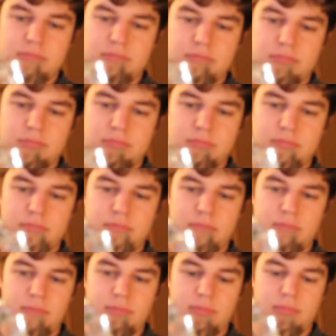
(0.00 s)

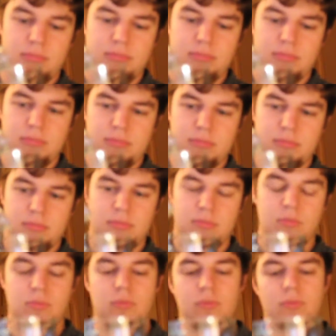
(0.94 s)

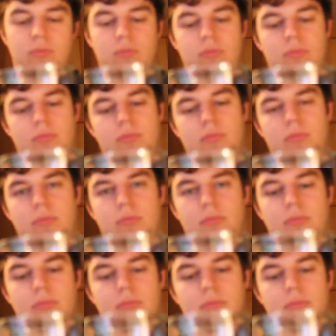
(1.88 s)

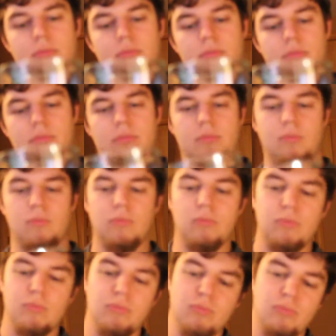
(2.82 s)

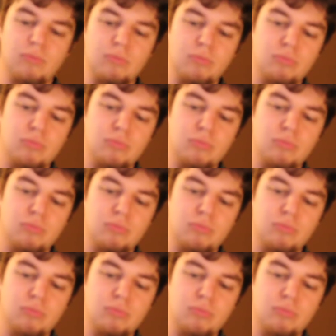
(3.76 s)
Nobody speaks.